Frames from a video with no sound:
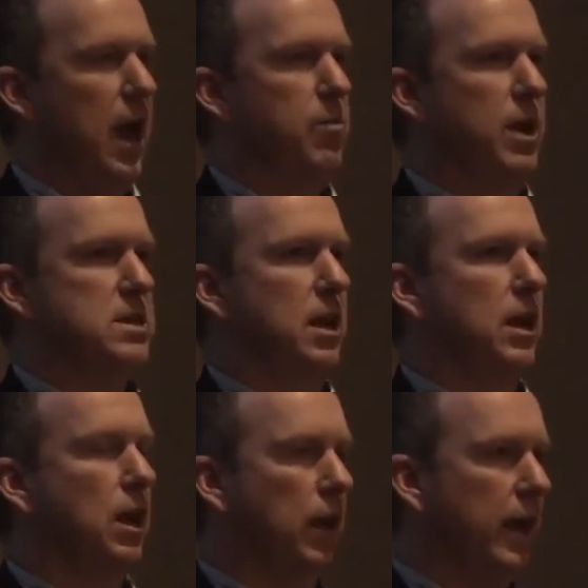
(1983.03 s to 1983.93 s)
And based on
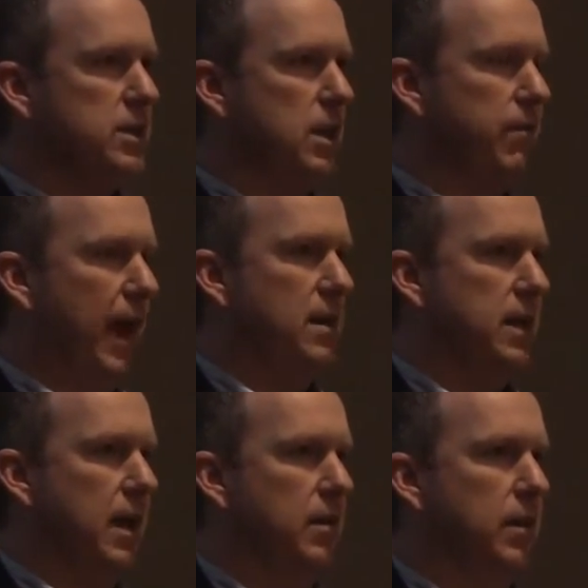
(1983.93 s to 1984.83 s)
a collection of that
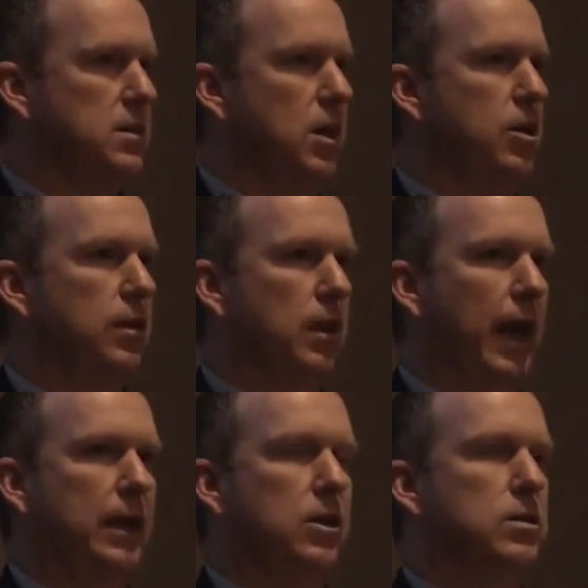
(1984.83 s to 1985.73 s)
data, then tell you the
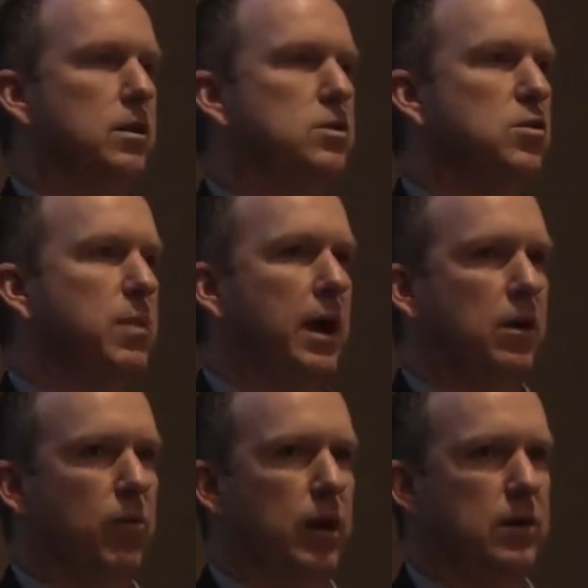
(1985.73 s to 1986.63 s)
likelihood that two
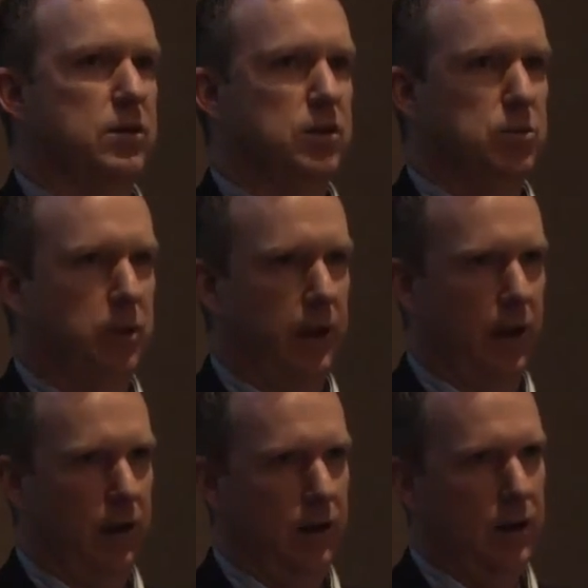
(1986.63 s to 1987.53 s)
medical records
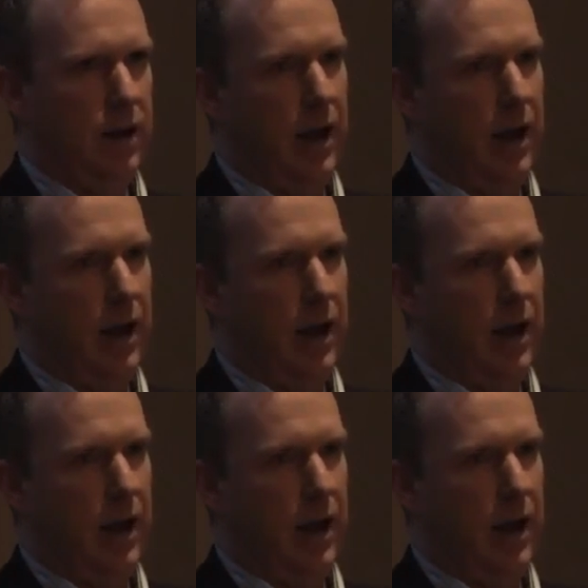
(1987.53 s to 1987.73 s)
duplicated.